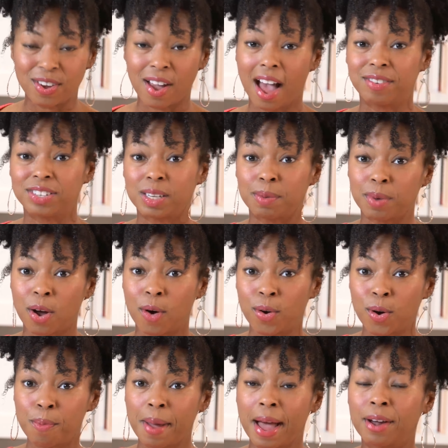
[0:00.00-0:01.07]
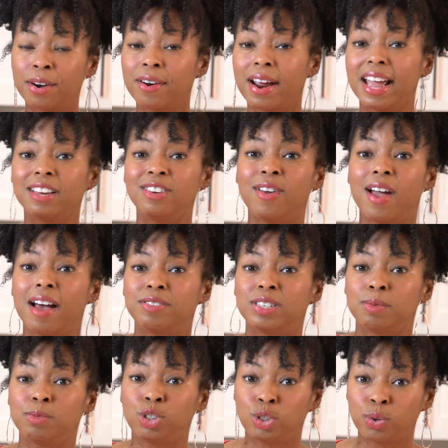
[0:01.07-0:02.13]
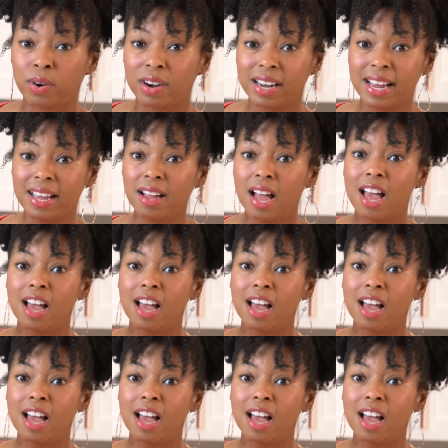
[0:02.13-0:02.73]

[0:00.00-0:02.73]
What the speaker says: you have some cocoa powder and you have some shortening,